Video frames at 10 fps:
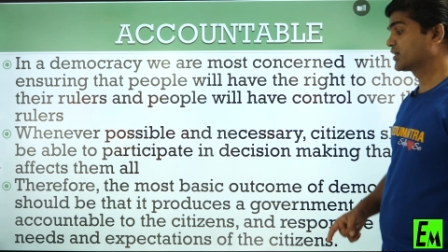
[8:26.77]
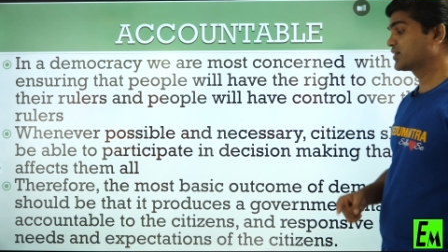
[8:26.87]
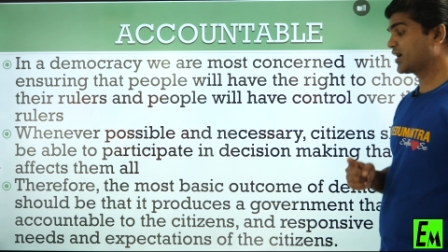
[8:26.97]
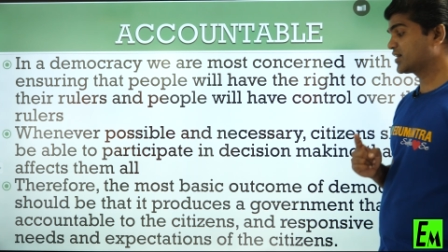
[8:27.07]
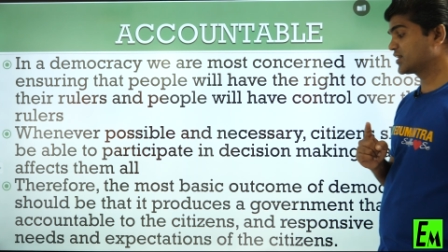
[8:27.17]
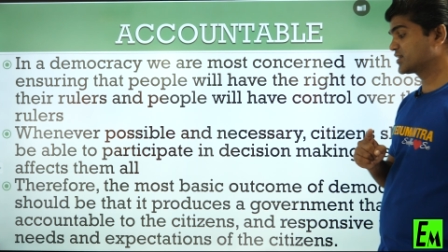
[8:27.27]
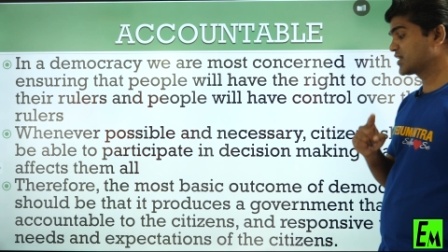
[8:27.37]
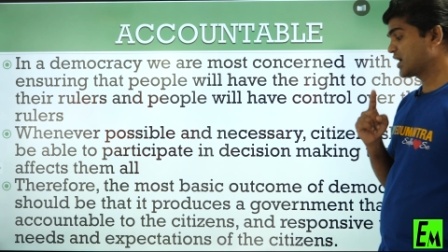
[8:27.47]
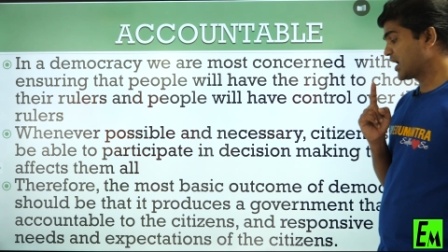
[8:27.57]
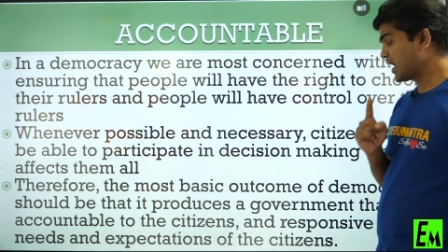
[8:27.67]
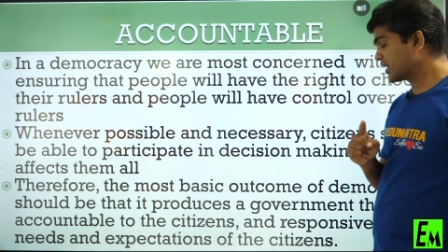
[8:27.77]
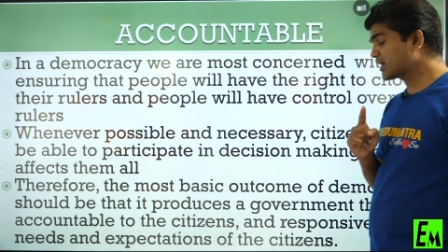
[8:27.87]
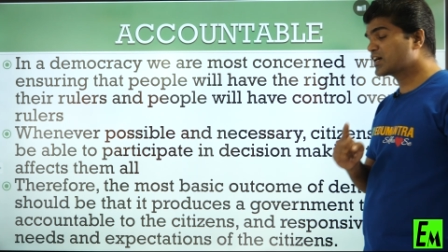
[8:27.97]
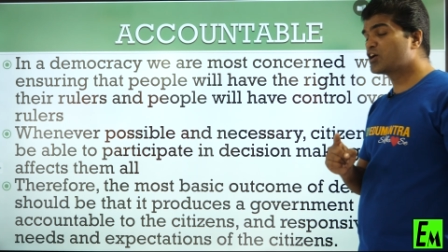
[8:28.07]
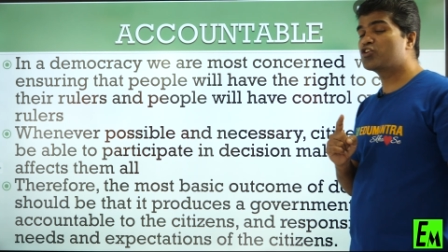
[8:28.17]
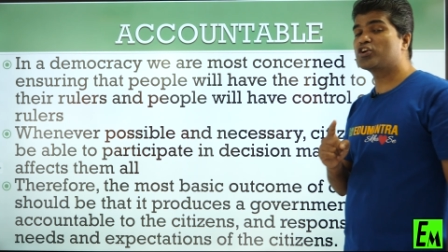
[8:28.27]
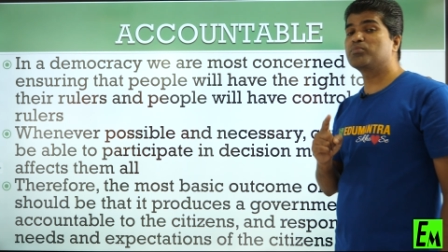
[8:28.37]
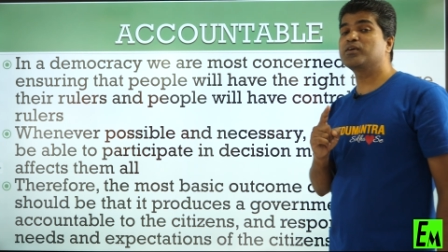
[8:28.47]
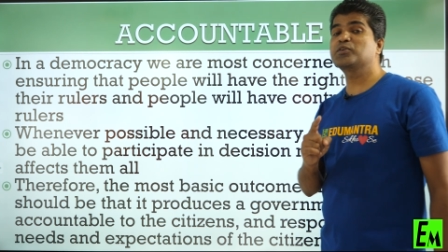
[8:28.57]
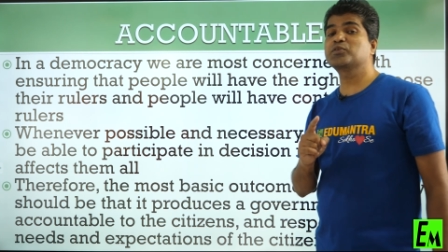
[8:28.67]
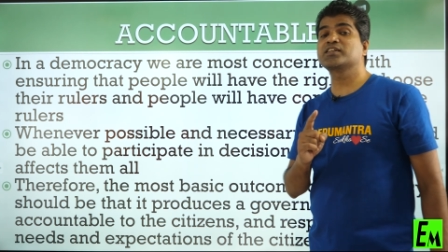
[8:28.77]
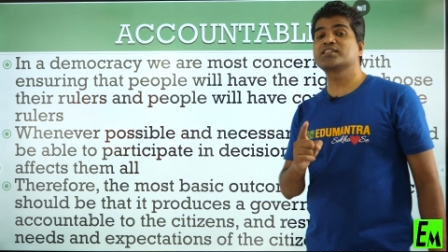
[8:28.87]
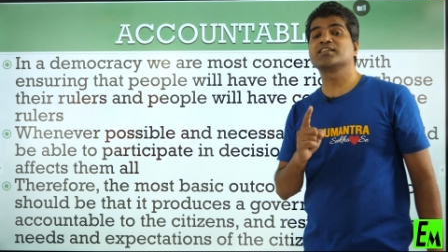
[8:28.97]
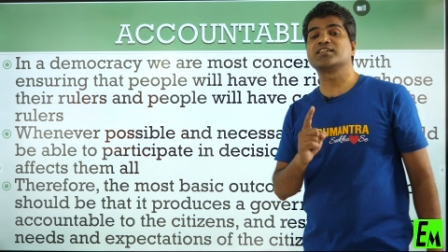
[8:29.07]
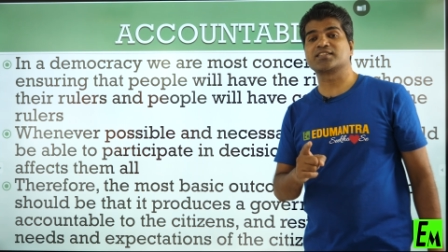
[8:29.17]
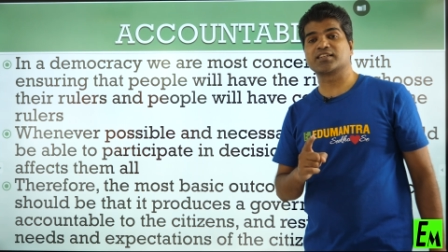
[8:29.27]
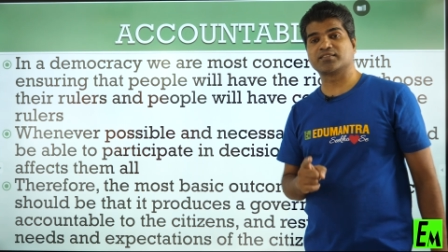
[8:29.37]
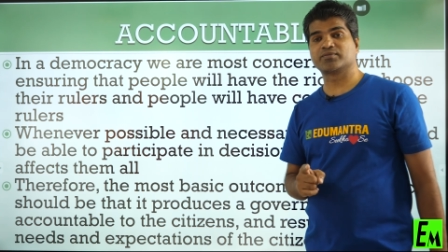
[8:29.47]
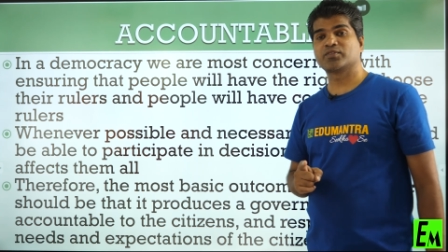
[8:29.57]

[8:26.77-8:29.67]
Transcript: that is accountable to the citizen.